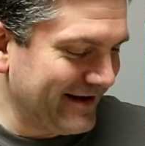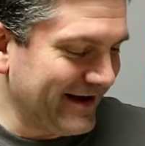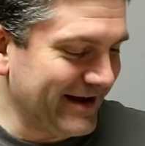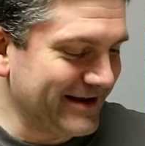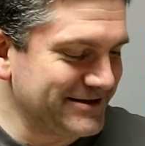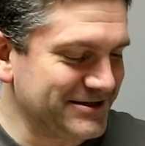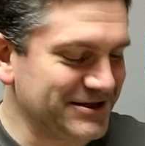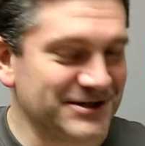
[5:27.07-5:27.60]

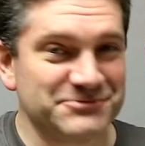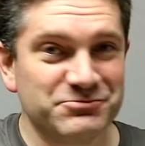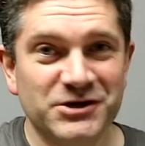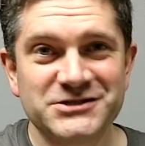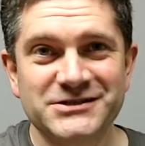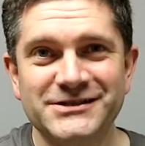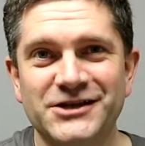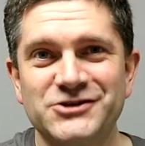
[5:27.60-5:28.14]
and
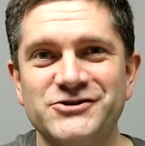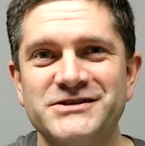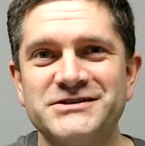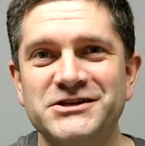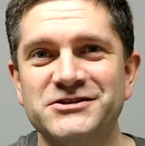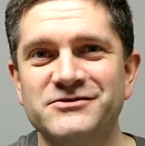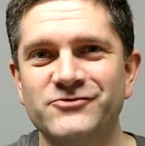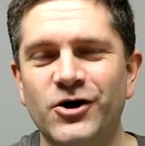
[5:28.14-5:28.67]
especially that
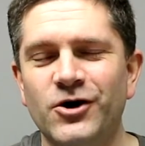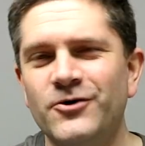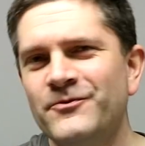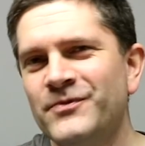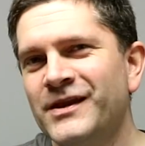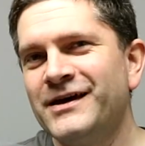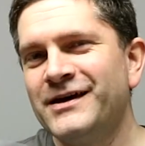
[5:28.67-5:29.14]
transition roll.